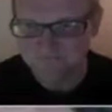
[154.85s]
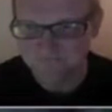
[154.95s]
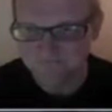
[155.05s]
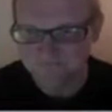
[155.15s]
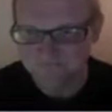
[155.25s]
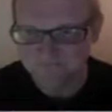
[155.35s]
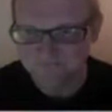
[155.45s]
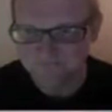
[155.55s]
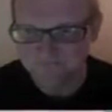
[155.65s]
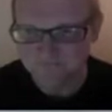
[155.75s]

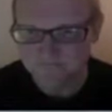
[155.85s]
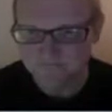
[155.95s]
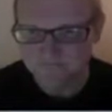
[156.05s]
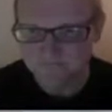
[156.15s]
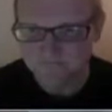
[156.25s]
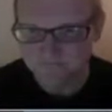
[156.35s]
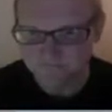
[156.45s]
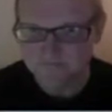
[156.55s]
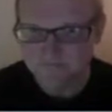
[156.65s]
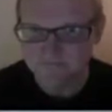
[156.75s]

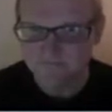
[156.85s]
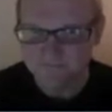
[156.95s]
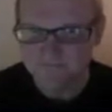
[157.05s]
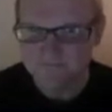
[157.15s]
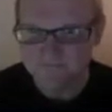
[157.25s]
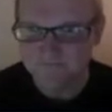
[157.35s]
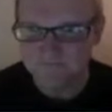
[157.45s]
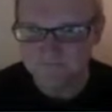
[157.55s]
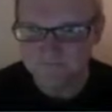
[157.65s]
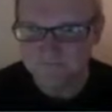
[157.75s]

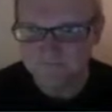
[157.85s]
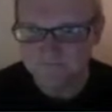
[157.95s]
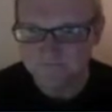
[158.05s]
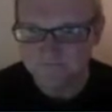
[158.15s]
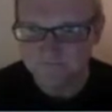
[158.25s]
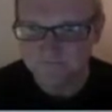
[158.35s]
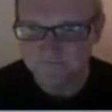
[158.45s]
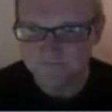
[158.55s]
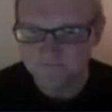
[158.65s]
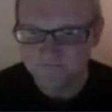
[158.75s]

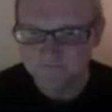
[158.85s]
This person isn't speaking.